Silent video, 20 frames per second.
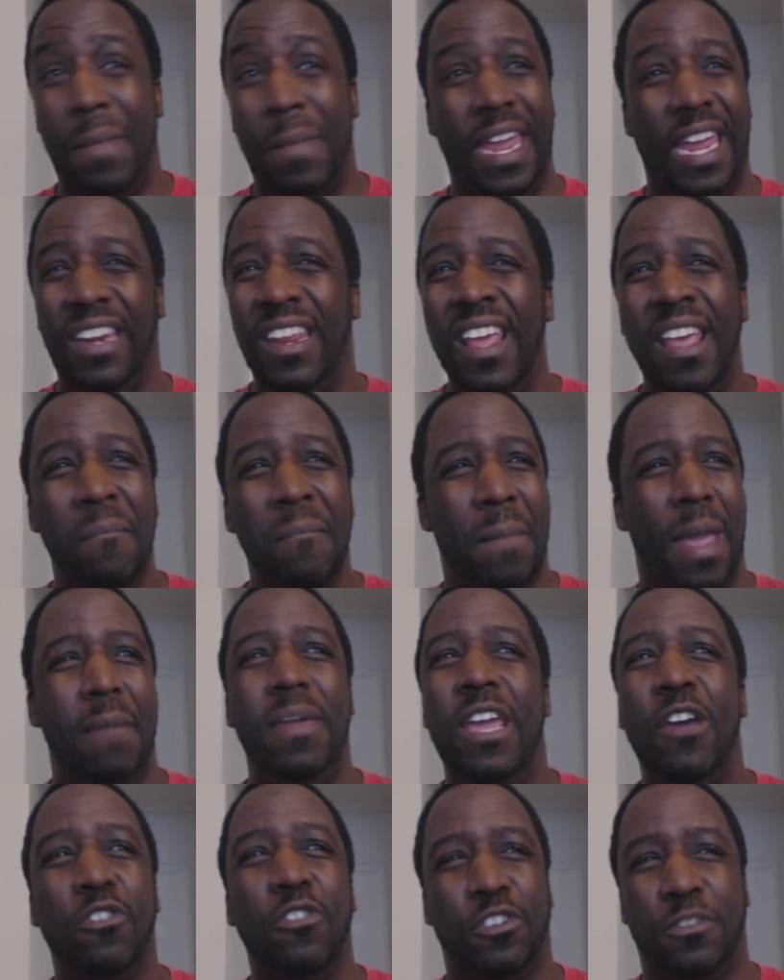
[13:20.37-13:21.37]
I mean,
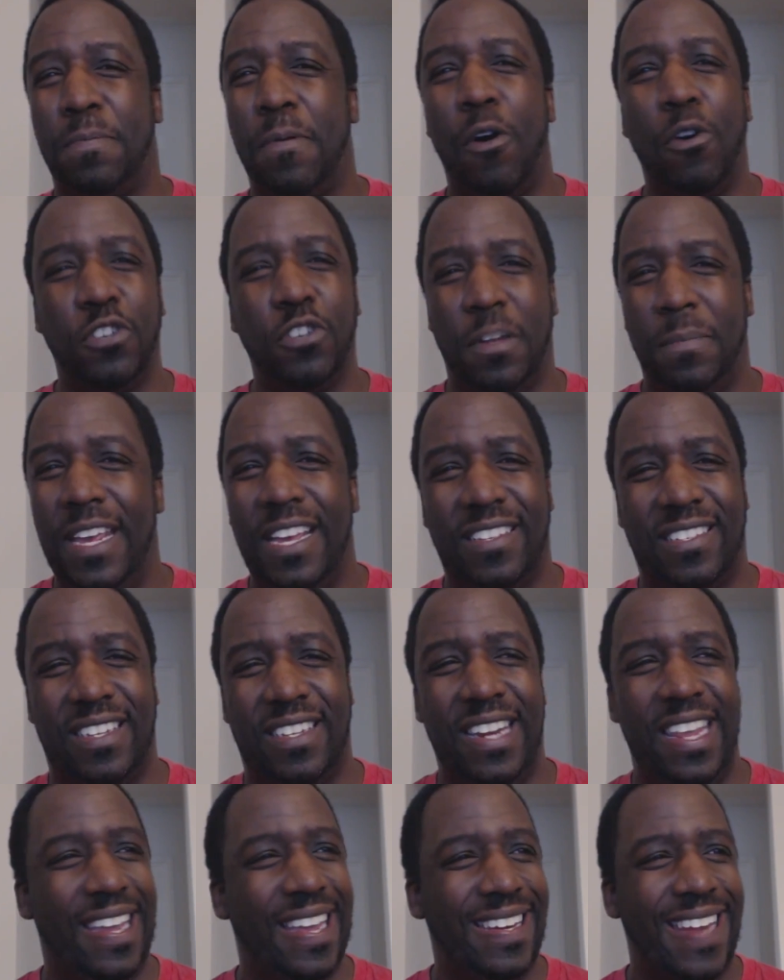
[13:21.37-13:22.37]
maybe it was supposed to be a
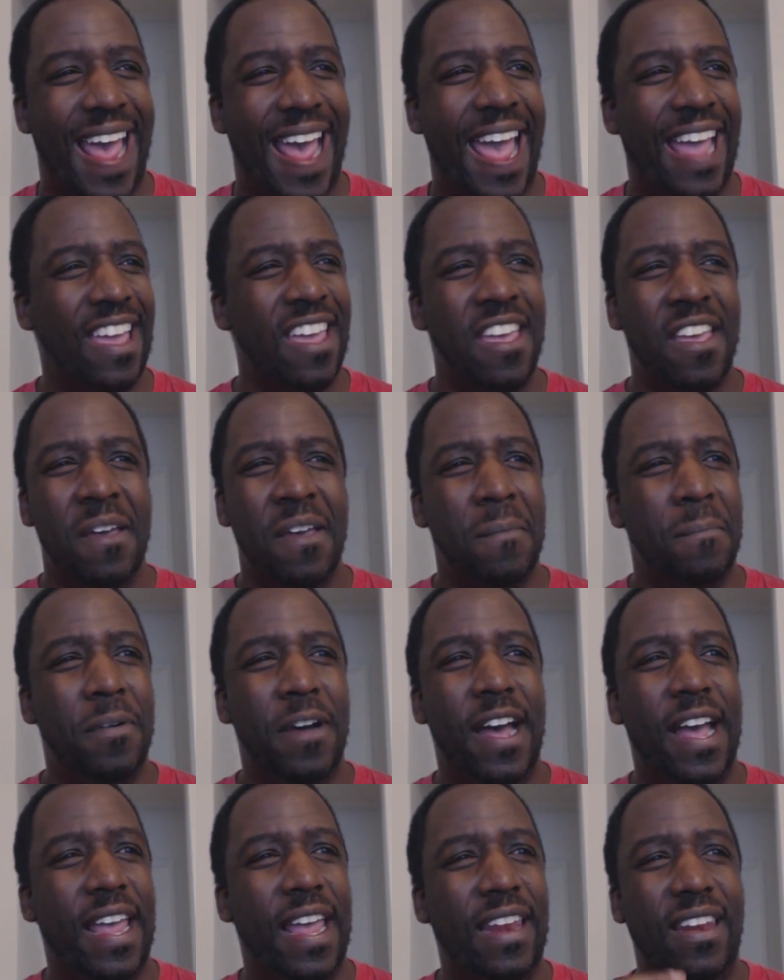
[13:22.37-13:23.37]
sneak attack,
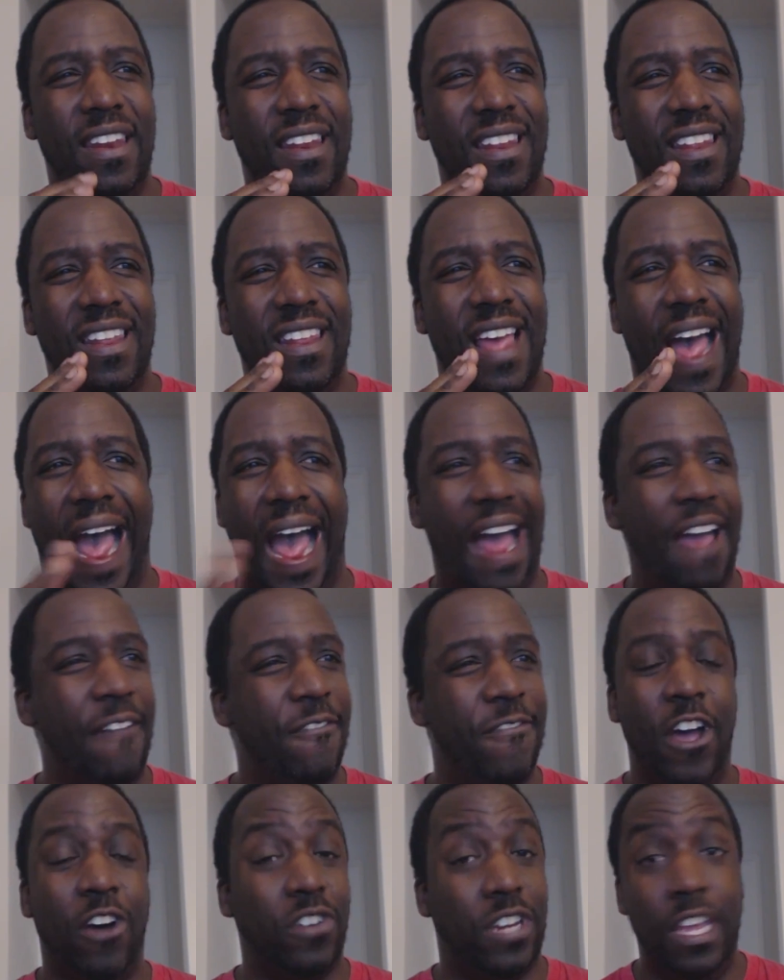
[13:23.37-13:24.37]
but
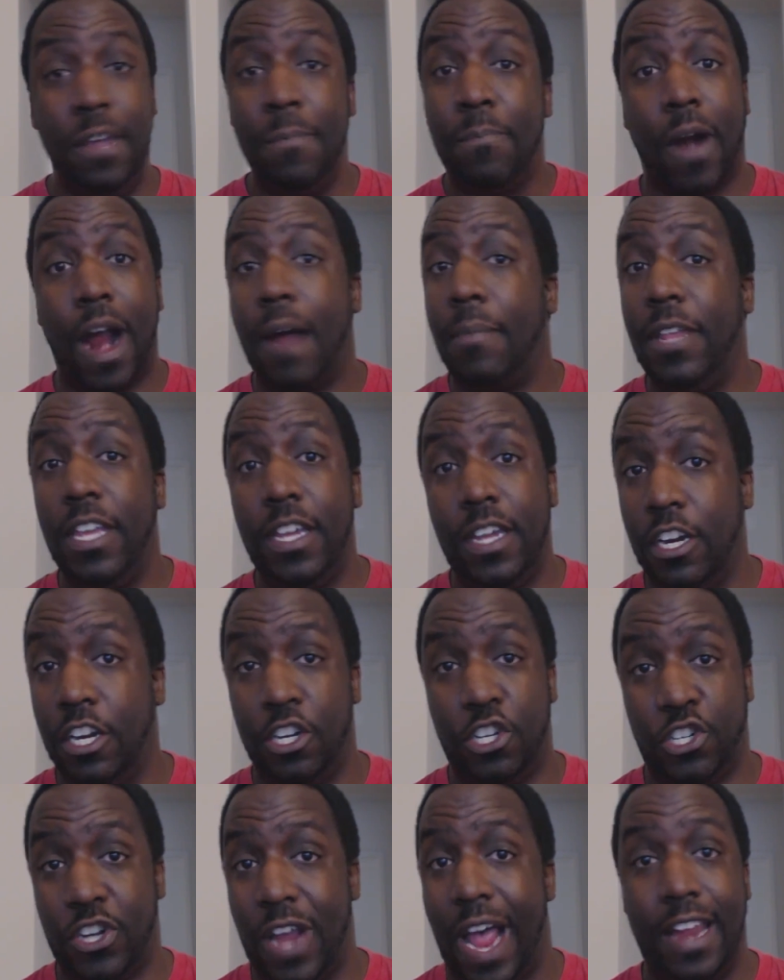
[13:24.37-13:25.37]
I felt he probably
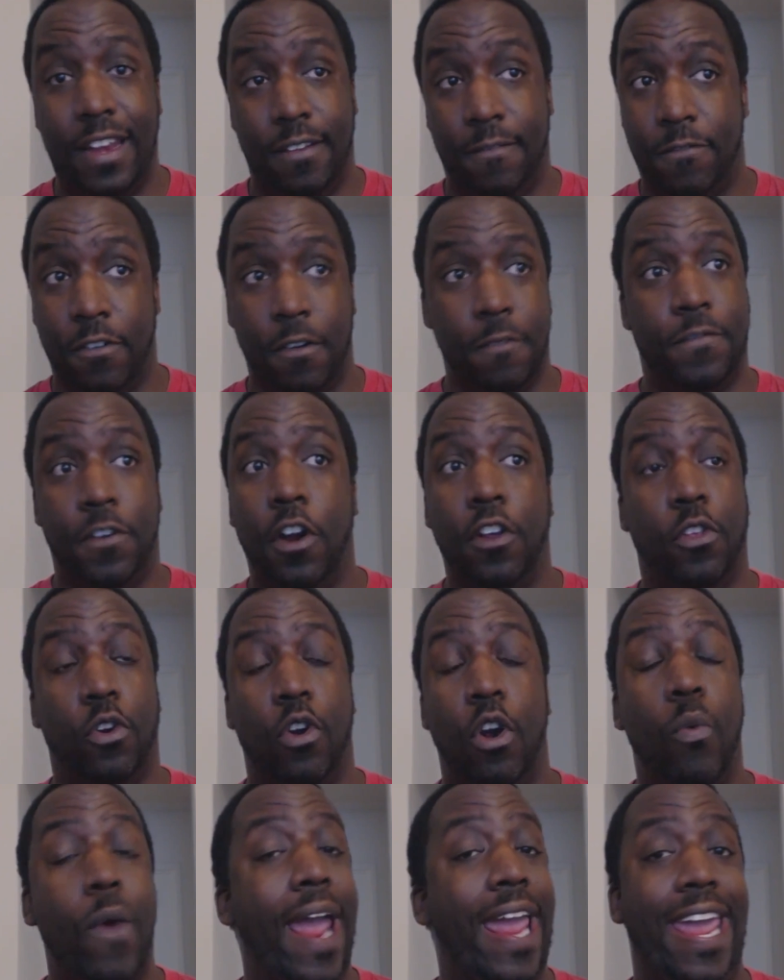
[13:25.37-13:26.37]
could have shot from
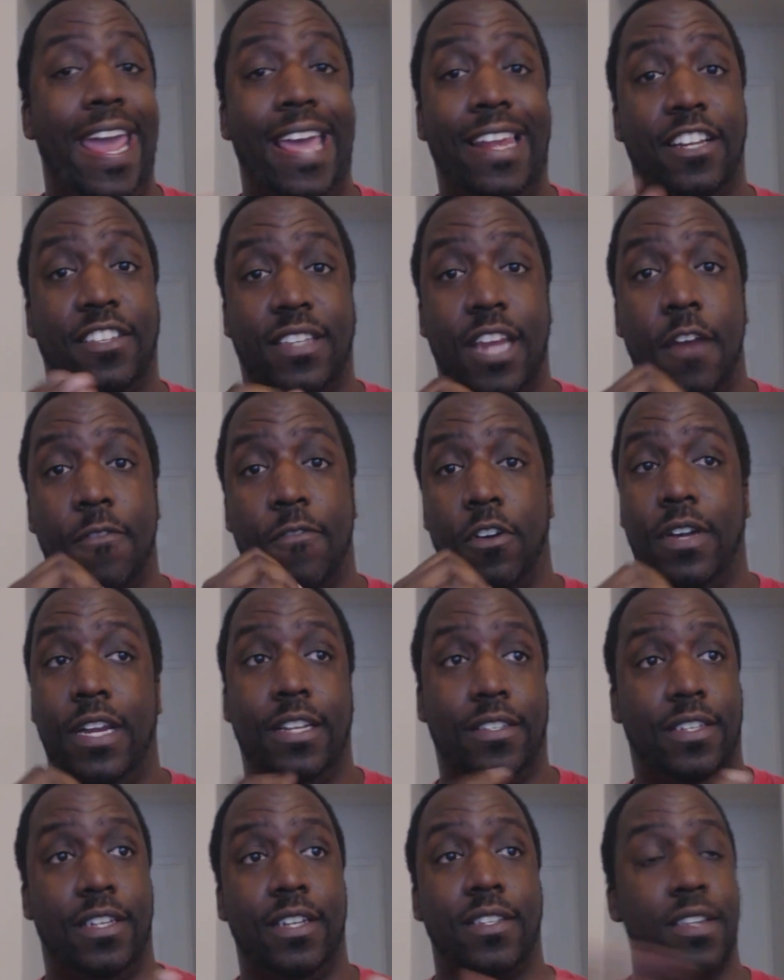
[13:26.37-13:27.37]
further away at a safer
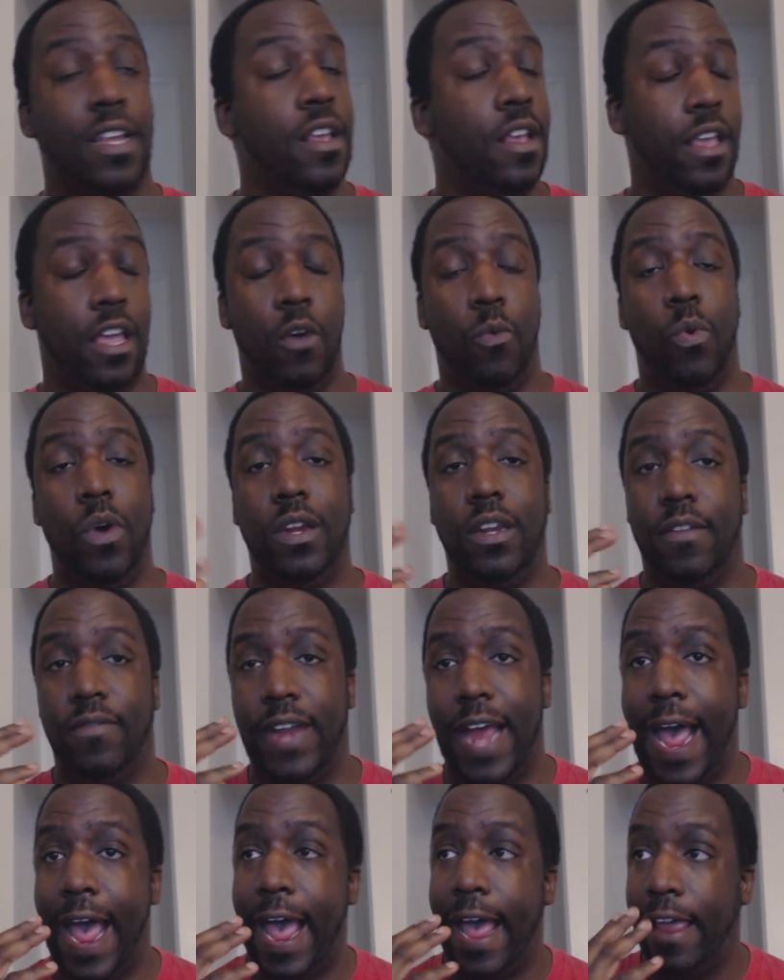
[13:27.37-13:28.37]
distance and wouldn't
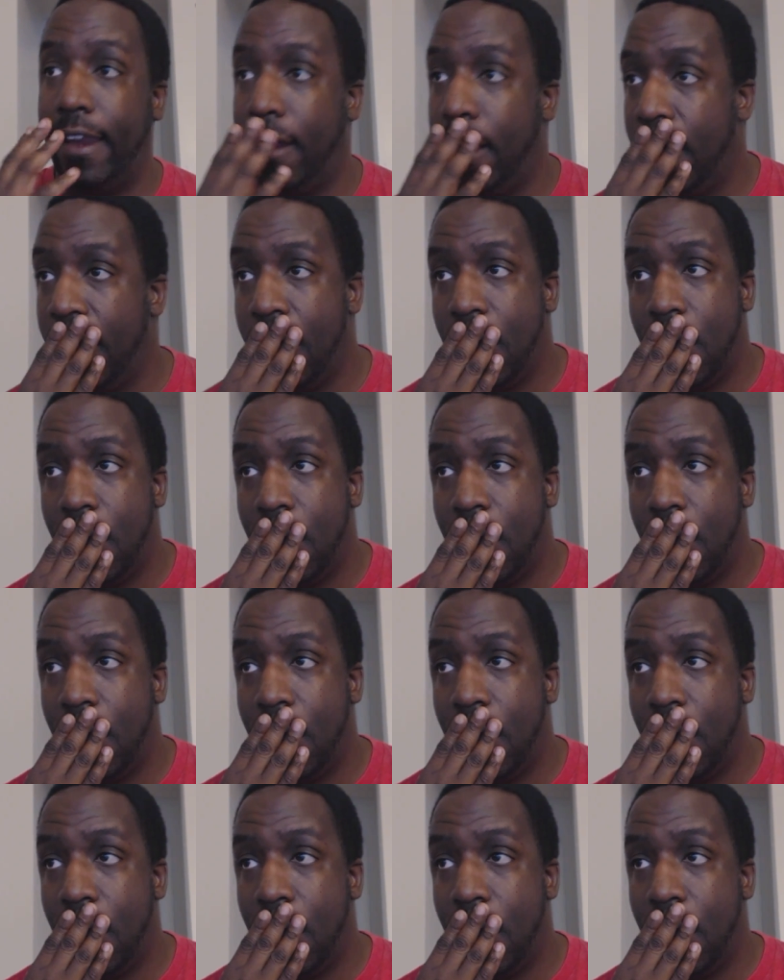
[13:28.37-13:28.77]
have died.